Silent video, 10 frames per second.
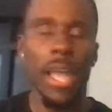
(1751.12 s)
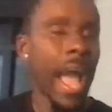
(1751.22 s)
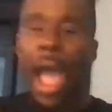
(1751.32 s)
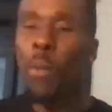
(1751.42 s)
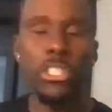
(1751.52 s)

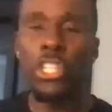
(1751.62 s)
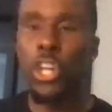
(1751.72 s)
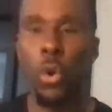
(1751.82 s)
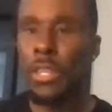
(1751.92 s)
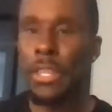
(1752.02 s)
I wasn't
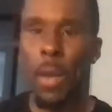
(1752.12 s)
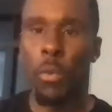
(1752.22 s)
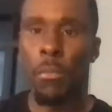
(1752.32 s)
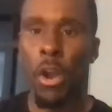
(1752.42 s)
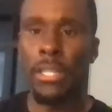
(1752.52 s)
known in the network
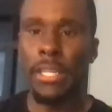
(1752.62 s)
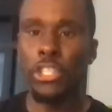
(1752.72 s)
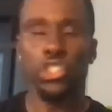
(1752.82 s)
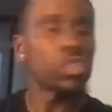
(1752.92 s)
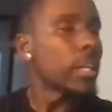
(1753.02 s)
marketing
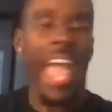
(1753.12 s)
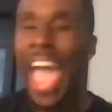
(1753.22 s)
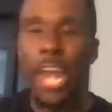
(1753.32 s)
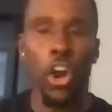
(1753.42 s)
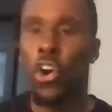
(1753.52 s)
industry
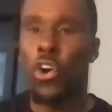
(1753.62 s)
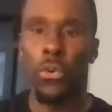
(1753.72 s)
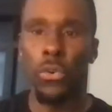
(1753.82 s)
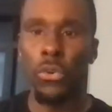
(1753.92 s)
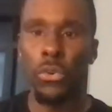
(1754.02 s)
at
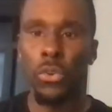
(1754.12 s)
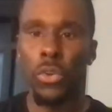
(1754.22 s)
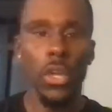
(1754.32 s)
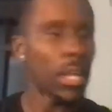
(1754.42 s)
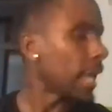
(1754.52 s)
all.
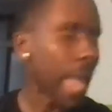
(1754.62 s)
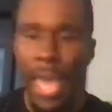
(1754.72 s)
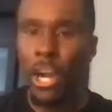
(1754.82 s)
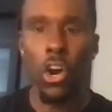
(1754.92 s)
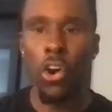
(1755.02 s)

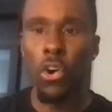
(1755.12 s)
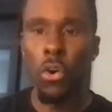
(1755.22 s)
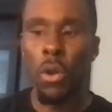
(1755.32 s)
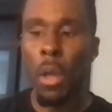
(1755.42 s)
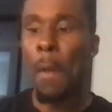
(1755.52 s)
At all.
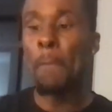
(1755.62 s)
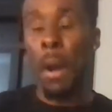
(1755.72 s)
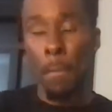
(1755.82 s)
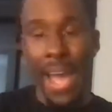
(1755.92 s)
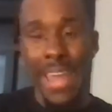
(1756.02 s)

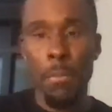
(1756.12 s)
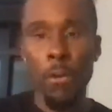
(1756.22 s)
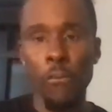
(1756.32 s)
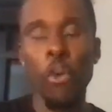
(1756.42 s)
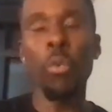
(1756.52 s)
But my number
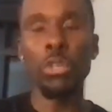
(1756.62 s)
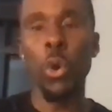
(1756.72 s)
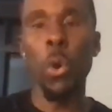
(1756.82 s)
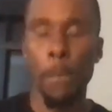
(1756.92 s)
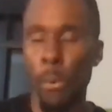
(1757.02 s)
4 was
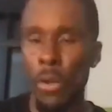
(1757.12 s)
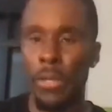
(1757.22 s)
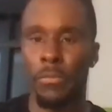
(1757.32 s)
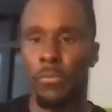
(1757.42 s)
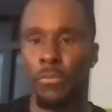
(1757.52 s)
on point,
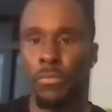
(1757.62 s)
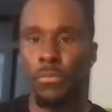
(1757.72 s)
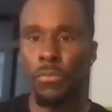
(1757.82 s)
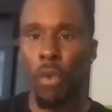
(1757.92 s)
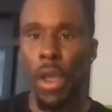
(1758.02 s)

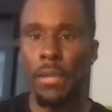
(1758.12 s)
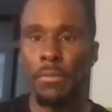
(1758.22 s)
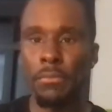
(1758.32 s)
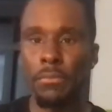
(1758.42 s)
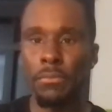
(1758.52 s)
right?
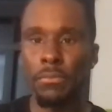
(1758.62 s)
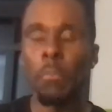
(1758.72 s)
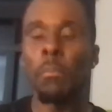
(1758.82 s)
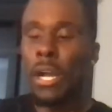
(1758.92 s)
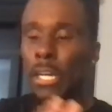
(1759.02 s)

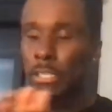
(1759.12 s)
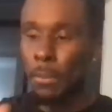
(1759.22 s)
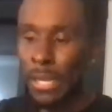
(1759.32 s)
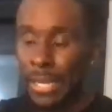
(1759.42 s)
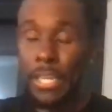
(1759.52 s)
Because the
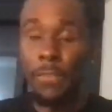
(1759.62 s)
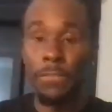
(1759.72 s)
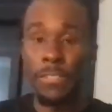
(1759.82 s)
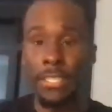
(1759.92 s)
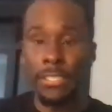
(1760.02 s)
belief
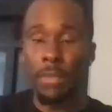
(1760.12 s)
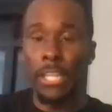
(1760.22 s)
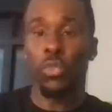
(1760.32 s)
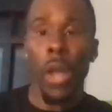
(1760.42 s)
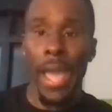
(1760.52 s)
system
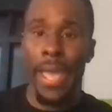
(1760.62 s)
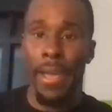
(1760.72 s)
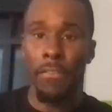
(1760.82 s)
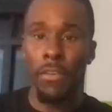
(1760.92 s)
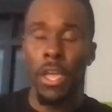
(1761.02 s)
that you
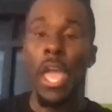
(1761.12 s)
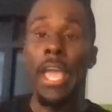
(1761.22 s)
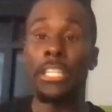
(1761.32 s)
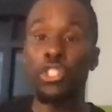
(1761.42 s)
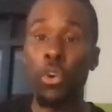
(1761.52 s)
have
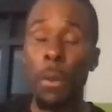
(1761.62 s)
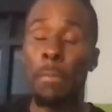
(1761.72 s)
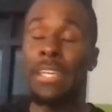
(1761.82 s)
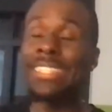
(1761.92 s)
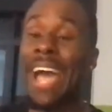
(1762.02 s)
is going to
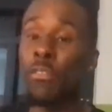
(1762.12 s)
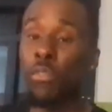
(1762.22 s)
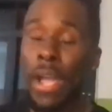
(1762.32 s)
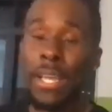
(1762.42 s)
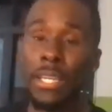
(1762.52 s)
be
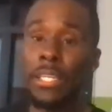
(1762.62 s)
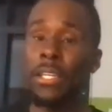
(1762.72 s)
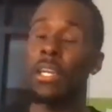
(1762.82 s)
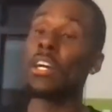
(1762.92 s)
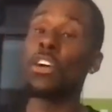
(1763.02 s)

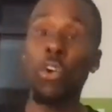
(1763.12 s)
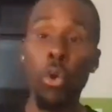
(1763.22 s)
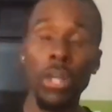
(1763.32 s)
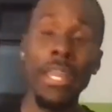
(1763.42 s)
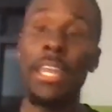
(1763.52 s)
directly
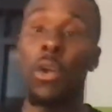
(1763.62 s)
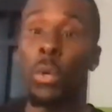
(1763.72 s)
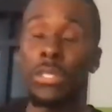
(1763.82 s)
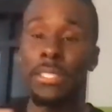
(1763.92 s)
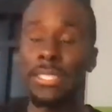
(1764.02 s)
correlated with
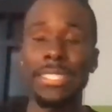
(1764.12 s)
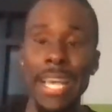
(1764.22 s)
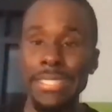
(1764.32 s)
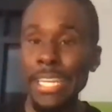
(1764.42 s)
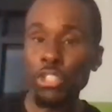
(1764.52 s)
the
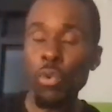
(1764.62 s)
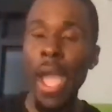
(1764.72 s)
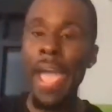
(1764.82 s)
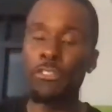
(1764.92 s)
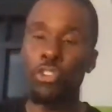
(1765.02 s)
success that you
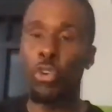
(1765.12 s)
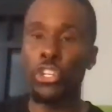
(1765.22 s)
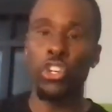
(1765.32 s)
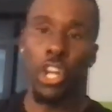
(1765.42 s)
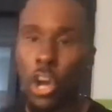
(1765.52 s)
have during
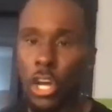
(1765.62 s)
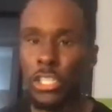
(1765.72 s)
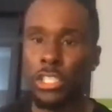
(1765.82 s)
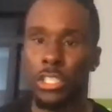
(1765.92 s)
your launch,